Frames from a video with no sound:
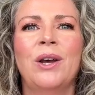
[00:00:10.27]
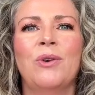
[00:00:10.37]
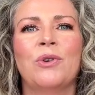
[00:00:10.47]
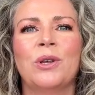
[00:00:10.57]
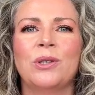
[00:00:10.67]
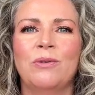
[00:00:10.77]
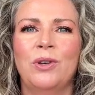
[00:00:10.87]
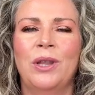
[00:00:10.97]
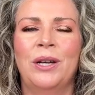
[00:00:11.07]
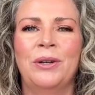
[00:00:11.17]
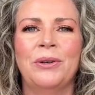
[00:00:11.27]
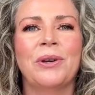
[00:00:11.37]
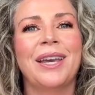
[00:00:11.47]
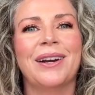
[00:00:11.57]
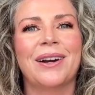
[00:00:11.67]
For those of you that are new
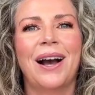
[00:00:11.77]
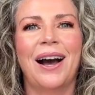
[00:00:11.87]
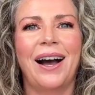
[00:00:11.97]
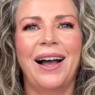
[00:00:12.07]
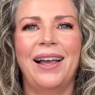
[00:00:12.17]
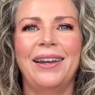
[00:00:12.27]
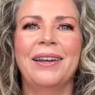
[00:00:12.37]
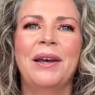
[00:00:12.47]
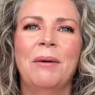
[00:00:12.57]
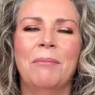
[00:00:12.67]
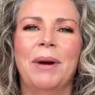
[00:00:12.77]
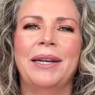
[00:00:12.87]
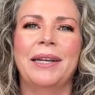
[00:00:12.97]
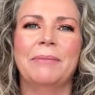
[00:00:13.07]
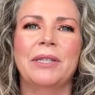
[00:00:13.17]
here, hi, my
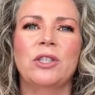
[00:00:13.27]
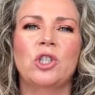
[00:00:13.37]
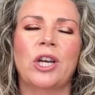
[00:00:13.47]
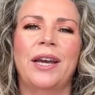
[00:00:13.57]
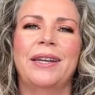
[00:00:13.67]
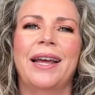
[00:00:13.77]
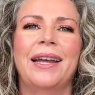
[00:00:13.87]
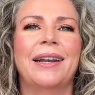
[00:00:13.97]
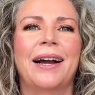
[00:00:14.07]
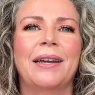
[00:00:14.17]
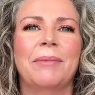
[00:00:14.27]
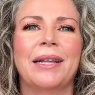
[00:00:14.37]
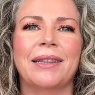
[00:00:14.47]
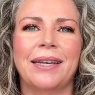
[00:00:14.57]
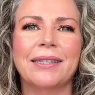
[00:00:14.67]
name is Jen, and I am a
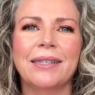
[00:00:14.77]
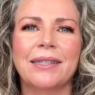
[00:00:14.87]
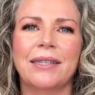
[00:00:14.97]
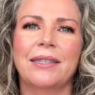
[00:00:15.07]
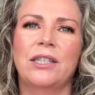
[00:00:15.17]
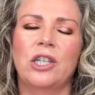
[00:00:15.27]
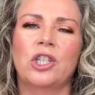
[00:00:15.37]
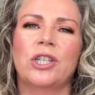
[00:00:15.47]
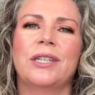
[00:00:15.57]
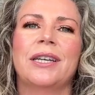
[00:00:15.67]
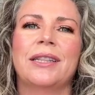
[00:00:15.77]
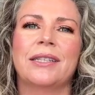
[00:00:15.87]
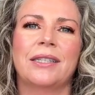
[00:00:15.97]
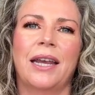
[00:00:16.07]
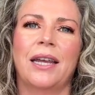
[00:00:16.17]
licensed esthetician in the
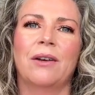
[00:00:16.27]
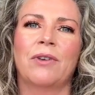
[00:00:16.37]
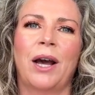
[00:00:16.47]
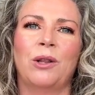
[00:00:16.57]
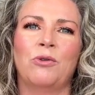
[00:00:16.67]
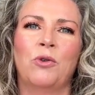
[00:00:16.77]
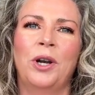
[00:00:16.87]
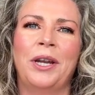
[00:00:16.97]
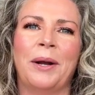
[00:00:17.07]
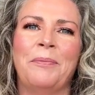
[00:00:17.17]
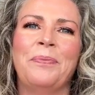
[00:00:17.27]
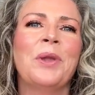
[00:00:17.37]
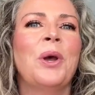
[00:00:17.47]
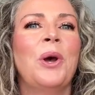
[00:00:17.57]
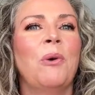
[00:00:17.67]
state of California.
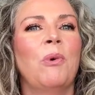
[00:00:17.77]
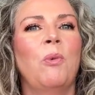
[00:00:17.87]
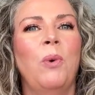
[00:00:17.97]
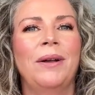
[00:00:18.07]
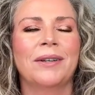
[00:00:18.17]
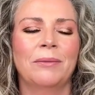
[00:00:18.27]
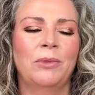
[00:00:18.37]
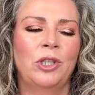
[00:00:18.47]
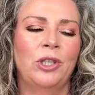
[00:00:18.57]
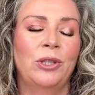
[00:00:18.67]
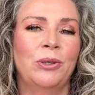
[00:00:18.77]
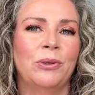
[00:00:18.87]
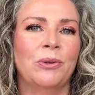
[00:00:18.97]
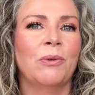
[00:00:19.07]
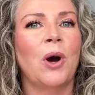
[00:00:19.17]
Well, welcome
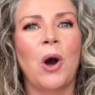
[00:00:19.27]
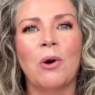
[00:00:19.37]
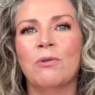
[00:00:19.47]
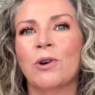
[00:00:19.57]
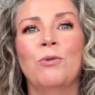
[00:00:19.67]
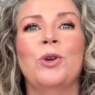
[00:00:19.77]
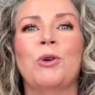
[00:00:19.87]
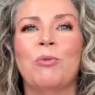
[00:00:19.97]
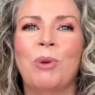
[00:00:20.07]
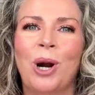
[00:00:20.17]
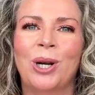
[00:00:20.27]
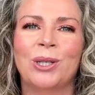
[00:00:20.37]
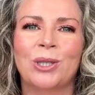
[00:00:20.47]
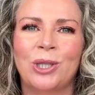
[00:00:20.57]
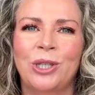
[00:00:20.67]
to Overview
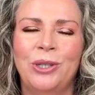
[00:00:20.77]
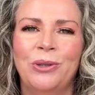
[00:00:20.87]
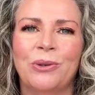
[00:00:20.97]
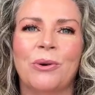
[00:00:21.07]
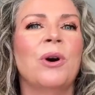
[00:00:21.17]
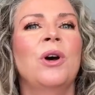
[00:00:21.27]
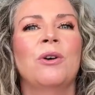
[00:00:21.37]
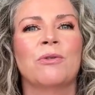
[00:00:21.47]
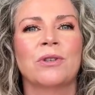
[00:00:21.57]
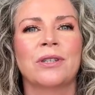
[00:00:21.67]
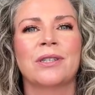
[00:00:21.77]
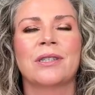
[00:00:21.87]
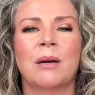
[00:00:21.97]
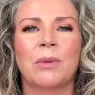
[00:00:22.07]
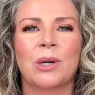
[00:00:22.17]
Part 2 for the
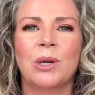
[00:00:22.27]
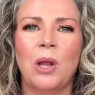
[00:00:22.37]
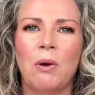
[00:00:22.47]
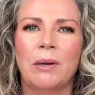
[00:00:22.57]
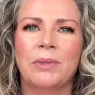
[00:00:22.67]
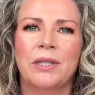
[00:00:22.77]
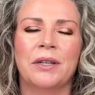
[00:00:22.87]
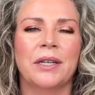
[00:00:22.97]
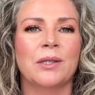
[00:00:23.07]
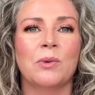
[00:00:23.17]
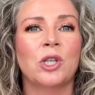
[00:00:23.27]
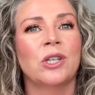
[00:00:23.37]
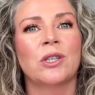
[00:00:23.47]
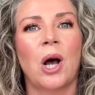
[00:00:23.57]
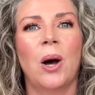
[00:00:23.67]
Summer Glow Up series, which
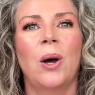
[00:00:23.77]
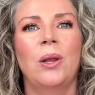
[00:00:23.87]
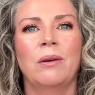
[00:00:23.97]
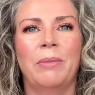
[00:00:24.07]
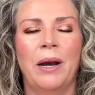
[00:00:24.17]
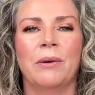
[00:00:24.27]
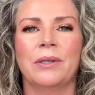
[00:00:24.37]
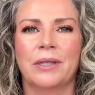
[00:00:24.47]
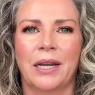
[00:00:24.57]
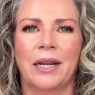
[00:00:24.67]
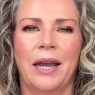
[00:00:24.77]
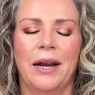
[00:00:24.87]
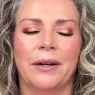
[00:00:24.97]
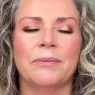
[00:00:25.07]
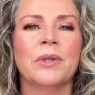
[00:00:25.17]
is all about
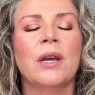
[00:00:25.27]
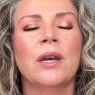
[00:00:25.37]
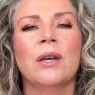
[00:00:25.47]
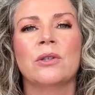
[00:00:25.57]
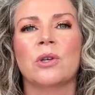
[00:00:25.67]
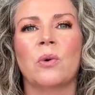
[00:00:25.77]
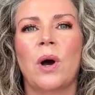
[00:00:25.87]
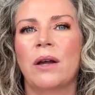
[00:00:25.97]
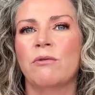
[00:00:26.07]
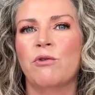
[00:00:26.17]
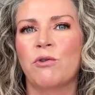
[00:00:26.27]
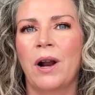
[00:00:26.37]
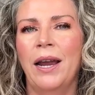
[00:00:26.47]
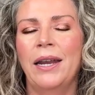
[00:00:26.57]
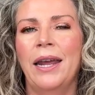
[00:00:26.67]
skincare. So on
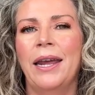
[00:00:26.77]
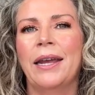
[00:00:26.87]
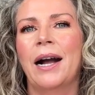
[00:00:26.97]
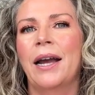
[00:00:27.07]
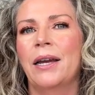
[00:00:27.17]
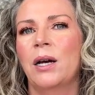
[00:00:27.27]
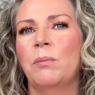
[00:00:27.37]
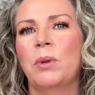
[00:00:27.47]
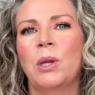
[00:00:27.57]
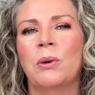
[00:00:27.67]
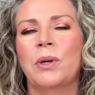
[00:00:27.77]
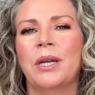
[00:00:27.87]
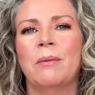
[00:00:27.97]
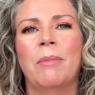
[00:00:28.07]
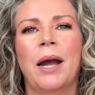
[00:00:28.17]
Friday, I
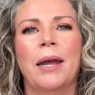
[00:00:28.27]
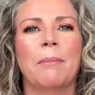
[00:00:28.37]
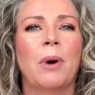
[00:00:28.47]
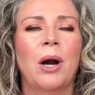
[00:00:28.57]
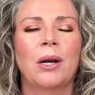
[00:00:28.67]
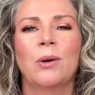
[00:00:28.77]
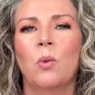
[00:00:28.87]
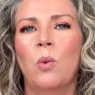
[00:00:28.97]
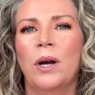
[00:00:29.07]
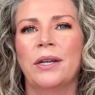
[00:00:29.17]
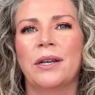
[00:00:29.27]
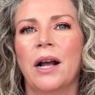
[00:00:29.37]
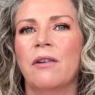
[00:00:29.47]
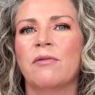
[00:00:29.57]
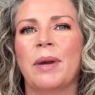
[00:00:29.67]
uploaded my part one
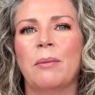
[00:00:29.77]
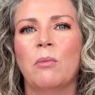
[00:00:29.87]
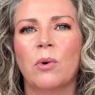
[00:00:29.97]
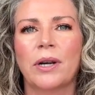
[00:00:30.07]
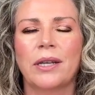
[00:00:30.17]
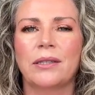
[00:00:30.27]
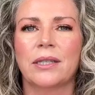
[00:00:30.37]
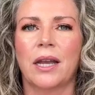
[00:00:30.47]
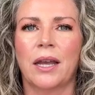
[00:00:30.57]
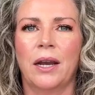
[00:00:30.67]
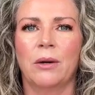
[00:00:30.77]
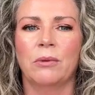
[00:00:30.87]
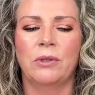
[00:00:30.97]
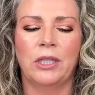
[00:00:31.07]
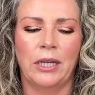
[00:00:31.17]
of my morning skincare
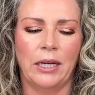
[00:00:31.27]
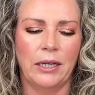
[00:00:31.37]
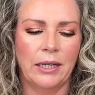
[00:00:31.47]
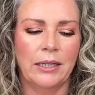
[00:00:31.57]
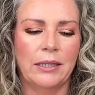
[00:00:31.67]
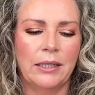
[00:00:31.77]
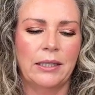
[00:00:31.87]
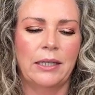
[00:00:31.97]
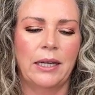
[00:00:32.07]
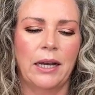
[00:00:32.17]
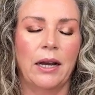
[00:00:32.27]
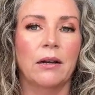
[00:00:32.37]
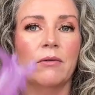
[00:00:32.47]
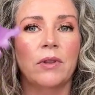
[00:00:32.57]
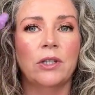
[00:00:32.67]
routine consisting
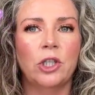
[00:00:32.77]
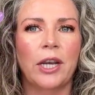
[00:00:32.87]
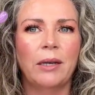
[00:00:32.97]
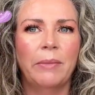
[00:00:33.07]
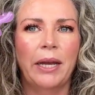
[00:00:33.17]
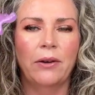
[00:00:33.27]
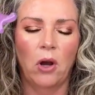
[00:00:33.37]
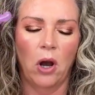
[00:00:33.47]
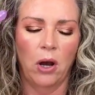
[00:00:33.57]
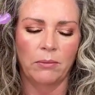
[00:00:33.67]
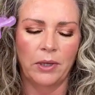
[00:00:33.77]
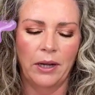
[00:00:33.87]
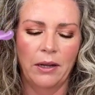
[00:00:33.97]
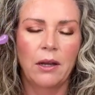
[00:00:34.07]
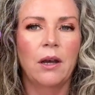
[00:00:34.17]
of the Jane Mann
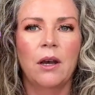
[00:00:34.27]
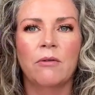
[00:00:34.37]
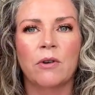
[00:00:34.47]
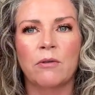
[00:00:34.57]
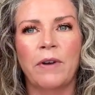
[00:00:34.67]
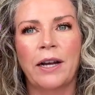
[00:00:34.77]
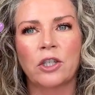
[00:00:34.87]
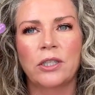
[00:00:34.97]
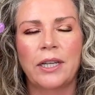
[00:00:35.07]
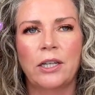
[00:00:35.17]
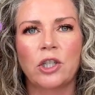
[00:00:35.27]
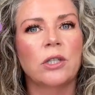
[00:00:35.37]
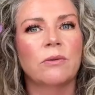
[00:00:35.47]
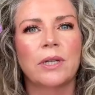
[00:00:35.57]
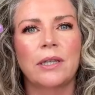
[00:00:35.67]
Anma for fascia
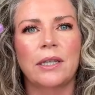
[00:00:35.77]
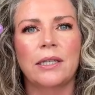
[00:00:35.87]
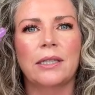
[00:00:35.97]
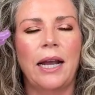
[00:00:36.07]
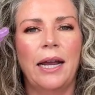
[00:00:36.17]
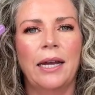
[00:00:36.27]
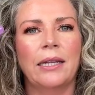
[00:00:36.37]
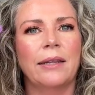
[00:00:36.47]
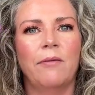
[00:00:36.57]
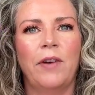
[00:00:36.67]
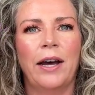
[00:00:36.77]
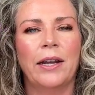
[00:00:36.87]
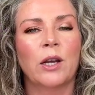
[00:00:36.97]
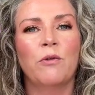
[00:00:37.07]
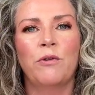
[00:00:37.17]
tension release and
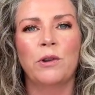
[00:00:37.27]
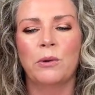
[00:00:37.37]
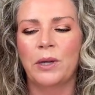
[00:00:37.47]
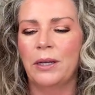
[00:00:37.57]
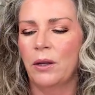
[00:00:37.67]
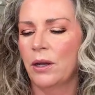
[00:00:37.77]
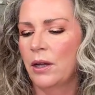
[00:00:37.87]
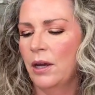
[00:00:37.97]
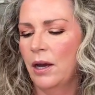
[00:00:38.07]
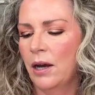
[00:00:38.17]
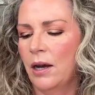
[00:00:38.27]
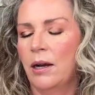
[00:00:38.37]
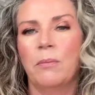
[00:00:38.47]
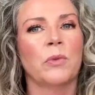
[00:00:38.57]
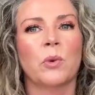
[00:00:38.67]
lymphatic fluid
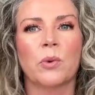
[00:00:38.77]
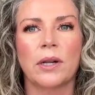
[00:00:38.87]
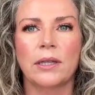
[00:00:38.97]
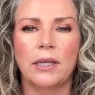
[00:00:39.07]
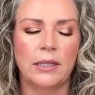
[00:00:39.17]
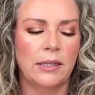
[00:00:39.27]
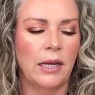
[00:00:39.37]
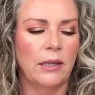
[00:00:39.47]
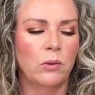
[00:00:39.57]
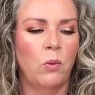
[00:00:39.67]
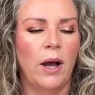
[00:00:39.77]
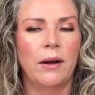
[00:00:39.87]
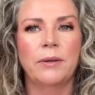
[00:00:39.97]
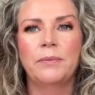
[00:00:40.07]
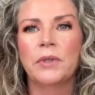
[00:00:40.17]
um, release as
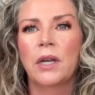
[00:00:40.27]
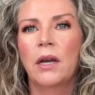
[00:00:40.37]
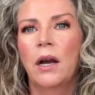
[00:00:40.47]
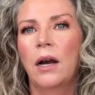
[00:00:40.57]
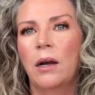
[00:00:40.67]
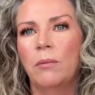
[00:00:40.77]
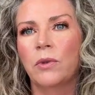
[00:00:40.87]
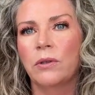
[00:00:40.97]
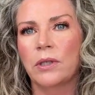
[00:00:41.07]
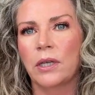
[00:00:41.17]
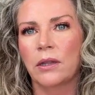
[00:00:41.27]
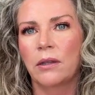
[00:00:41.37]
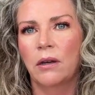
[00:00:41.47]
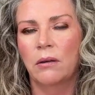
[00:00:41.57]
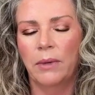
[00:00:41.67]
well. Um, using
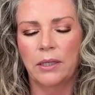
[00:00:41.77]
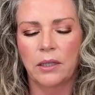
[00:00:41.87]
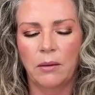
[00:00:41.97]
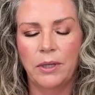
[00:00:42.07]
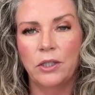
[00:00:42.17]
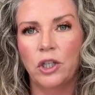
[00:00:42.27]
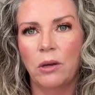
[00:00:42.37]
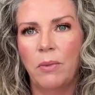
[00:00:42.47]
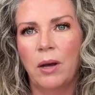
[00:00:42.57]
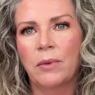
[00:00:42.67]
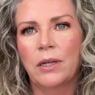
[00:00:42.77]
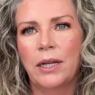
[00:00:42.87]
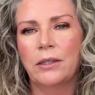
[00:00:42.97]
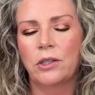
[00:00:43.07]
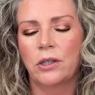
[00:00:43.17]
the Maysama Gel Balm
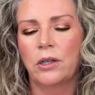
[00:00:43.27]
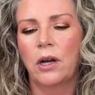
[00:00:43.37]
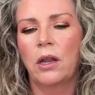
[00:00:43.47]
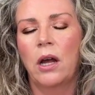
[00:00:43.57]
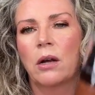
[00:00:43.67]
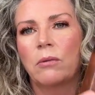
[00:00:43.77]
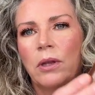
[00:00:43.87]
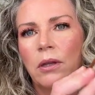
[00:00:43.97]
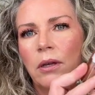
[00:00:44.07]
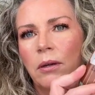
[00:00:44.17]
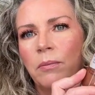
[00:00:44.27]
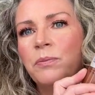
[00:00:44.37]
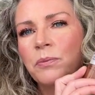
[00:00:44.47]
Cleanser along with the